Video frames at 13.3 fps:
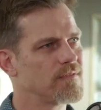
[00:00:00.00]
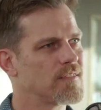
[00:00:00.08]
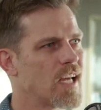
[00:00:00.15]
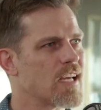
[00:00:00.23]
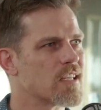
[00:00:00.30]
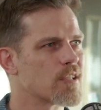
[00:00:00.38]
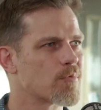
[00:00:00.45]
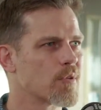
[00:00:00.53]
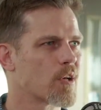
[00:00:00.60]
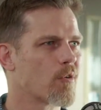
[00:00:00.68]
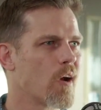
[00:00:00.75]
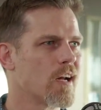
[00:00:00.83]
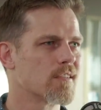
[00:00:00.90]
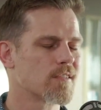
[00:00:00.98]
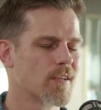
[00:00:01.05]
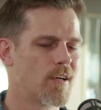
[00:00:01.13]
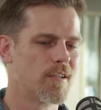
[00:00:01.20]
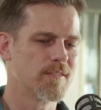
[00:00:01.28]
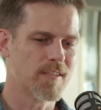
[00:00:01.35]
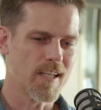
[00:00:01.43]
take this with a grain of
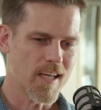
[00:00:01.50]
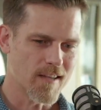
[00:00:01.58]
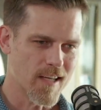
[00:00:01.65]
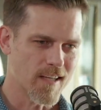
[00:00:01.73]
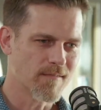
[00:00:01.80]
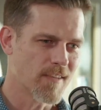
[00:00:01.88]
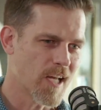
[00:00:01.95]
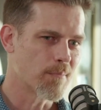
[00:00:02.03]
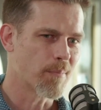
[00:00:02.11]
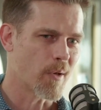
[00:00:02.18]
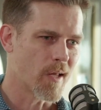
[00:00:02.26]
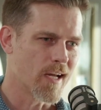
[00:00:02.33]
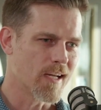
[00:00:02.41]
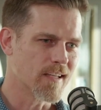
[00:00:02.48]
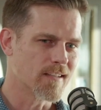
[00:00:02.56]
salt, and then hit play.